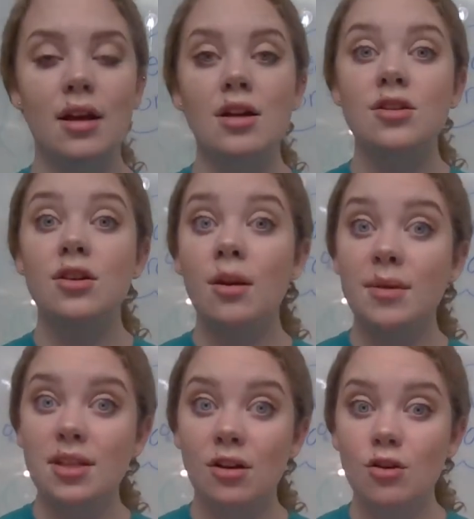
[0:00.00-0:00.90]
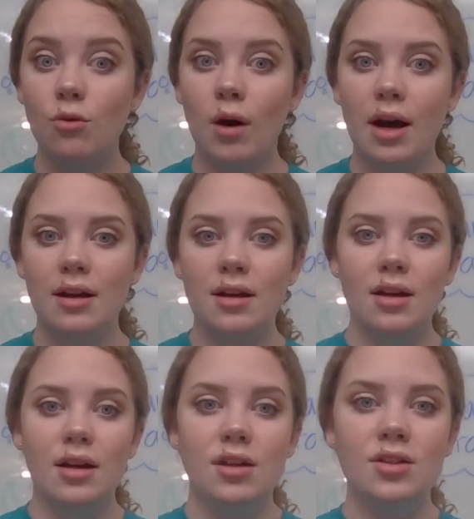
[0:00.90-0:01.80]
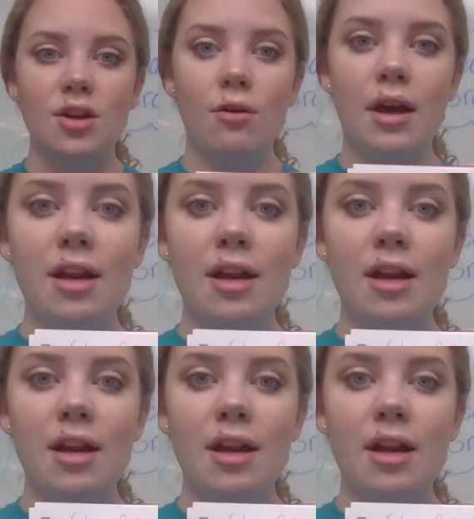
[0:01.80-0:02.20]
So let me tell you why. So